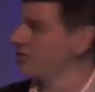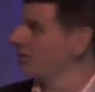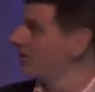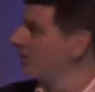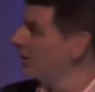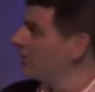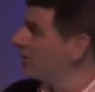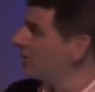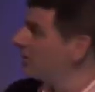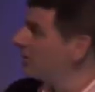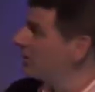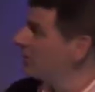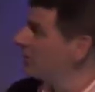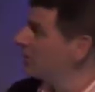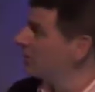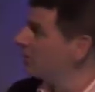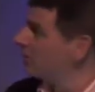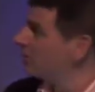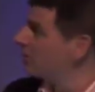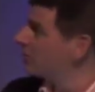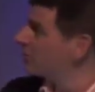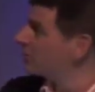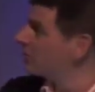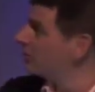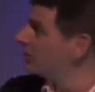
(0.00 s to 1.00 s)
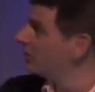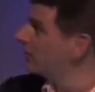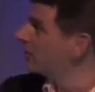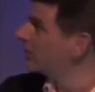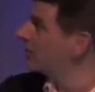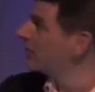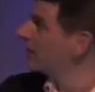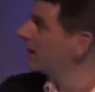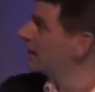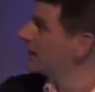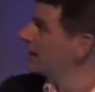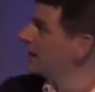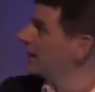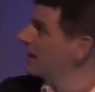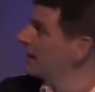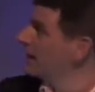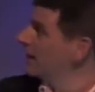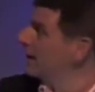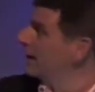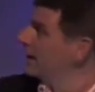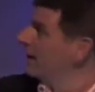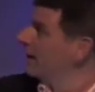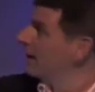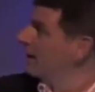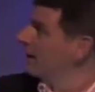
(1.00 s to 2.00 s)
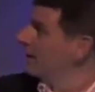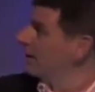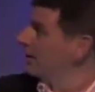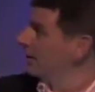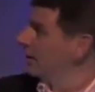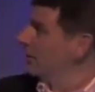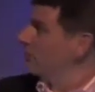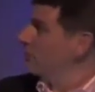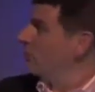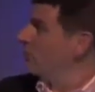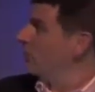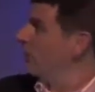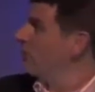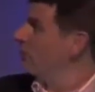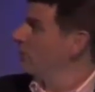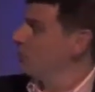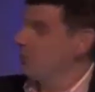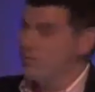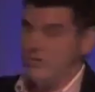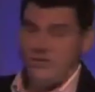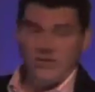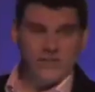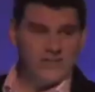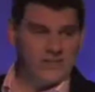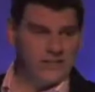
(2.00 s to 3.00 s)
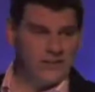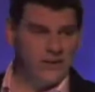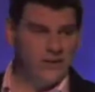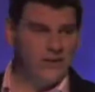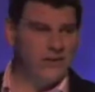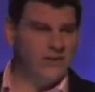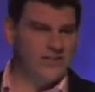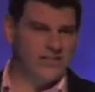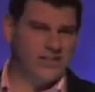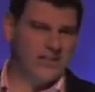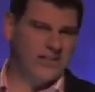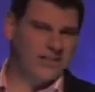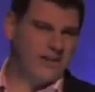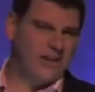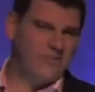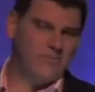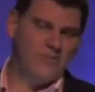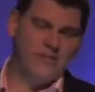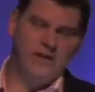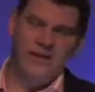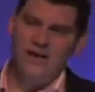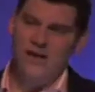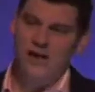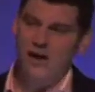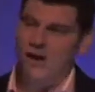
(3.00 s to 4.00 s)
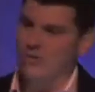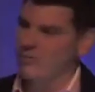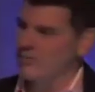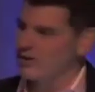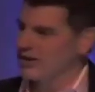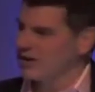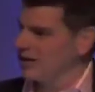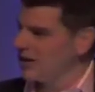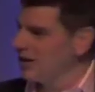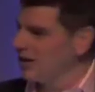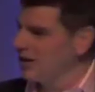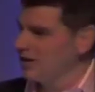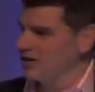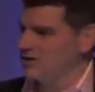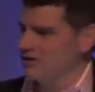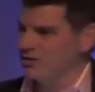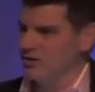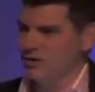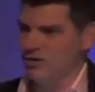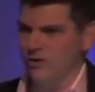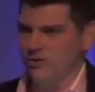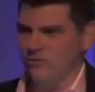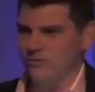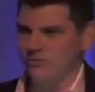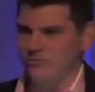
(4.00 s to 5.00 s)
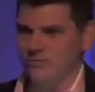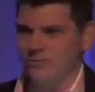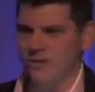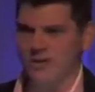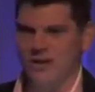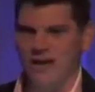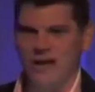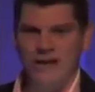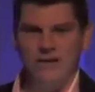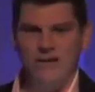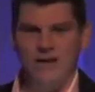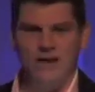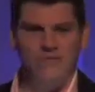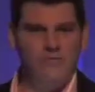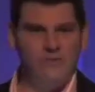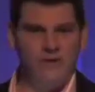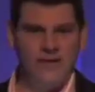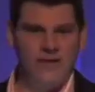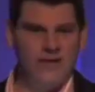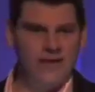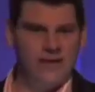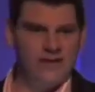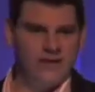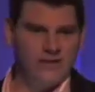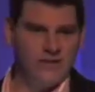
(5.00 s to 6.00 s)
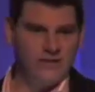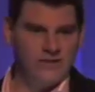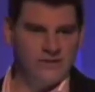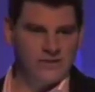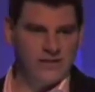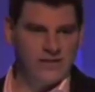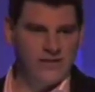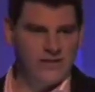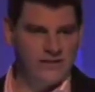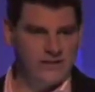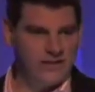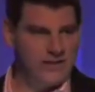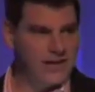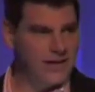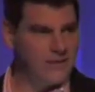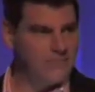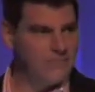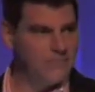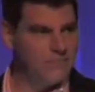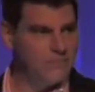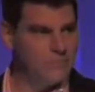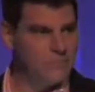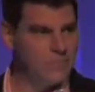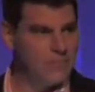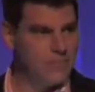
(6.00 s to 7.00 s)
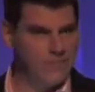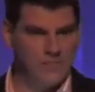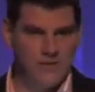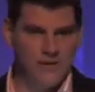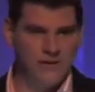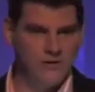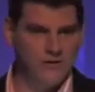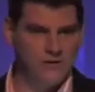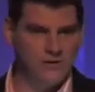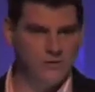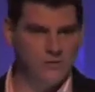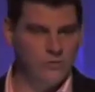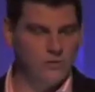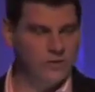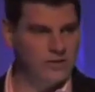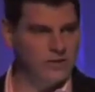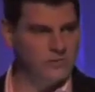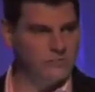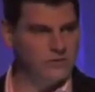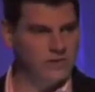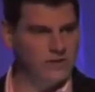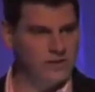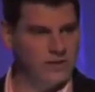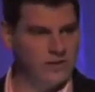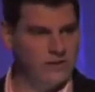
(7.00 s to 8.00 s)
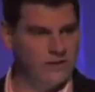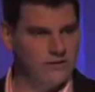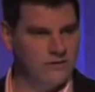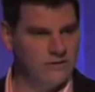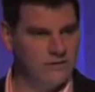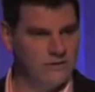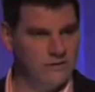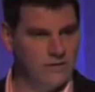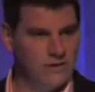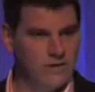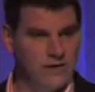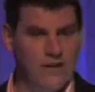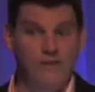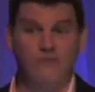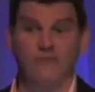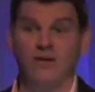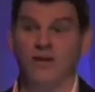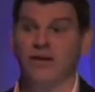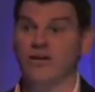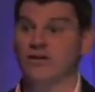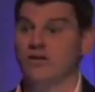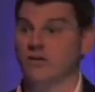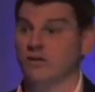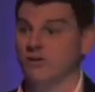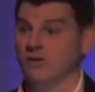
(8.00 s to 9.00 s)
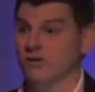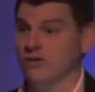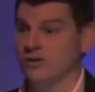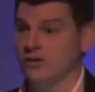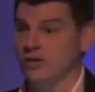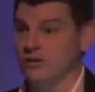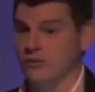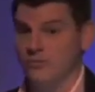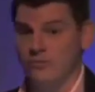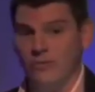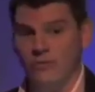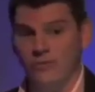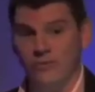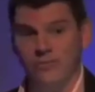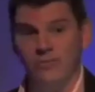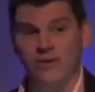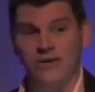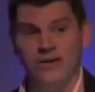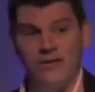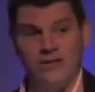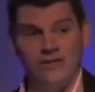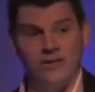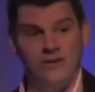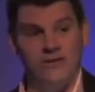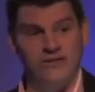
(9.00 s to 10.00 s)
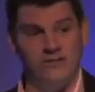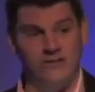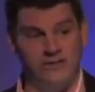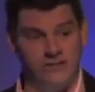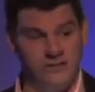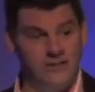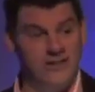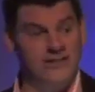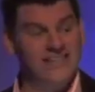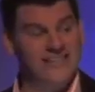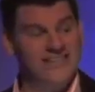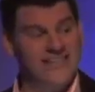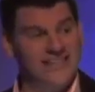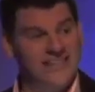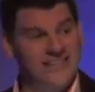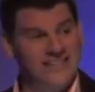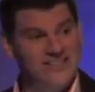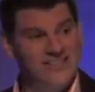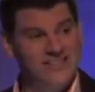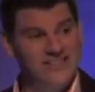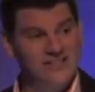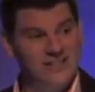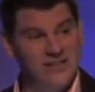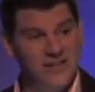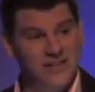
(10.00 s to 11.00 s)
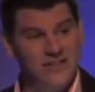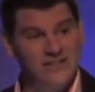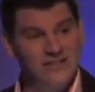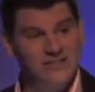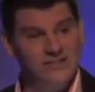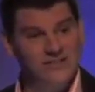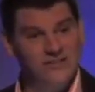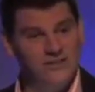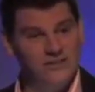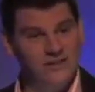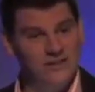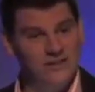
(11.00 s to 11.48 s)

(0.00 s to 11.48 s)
So I don't believe the first myth. I don't feel comfortable with the technology. I mean, that can't be the case. Everyone here can use an ATM. They can use a washing machine. Left luggage lockers, we've been making those since 1986.